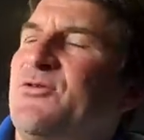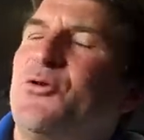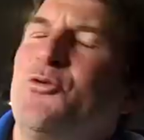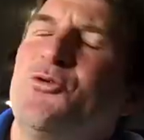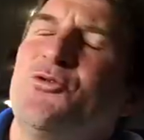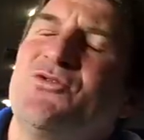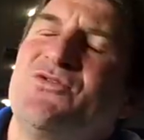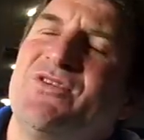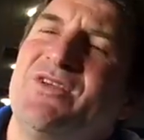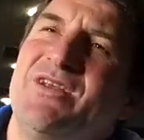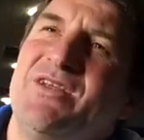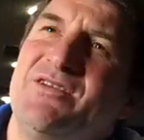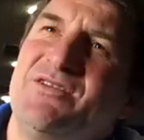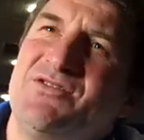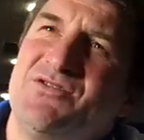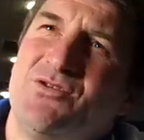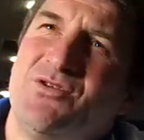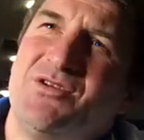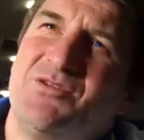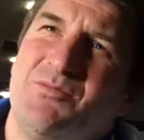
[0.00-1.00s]
cause any
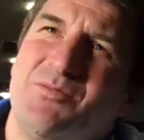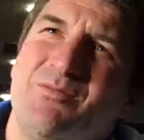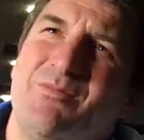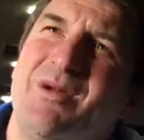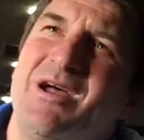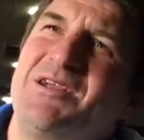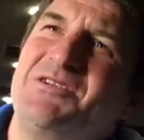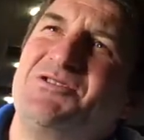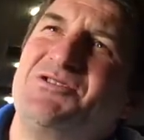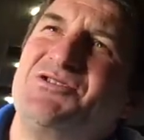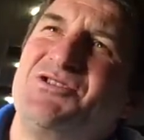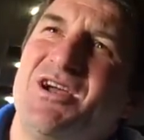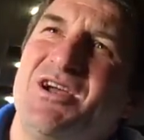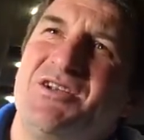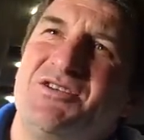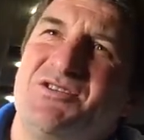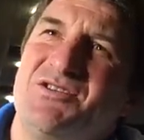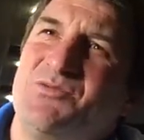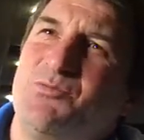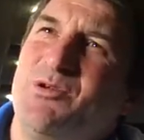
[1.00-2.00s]
sort of major
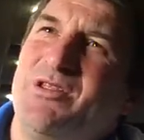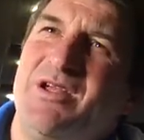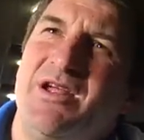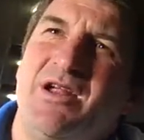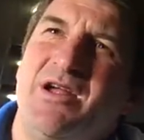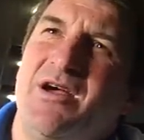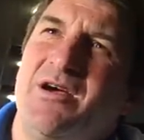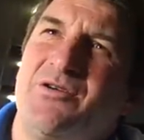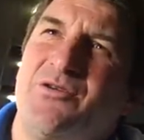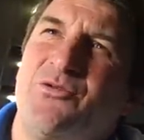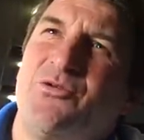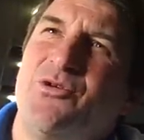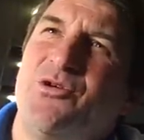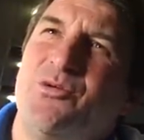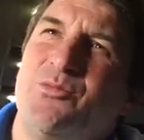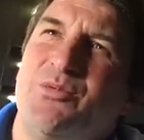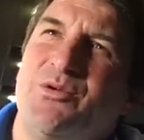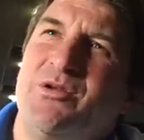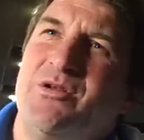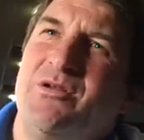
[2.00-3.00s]
changes within our
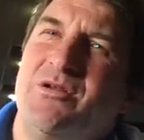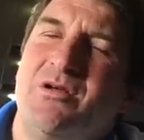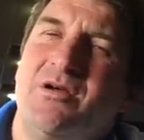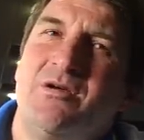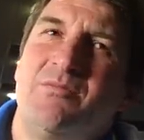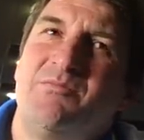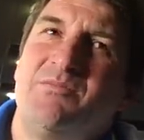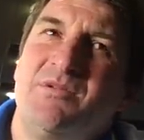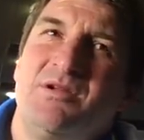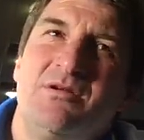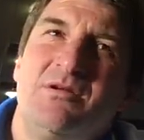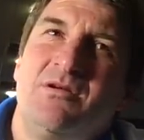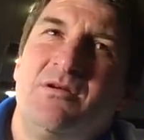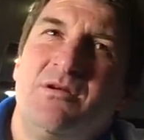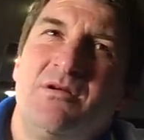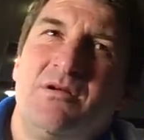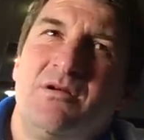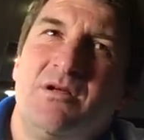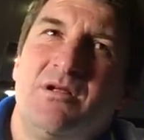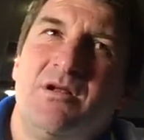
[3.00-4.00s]
group, and
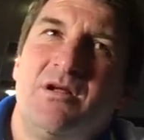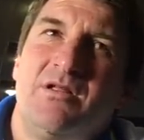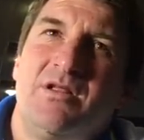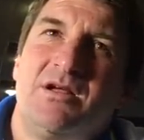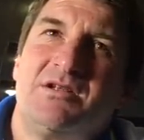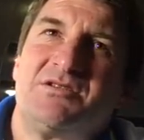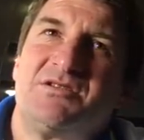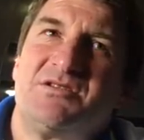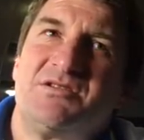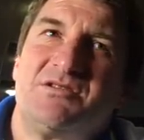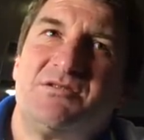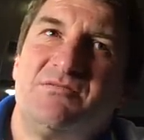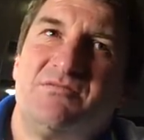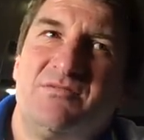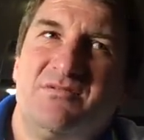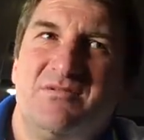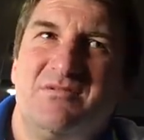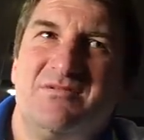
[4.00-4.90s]
you know, that's.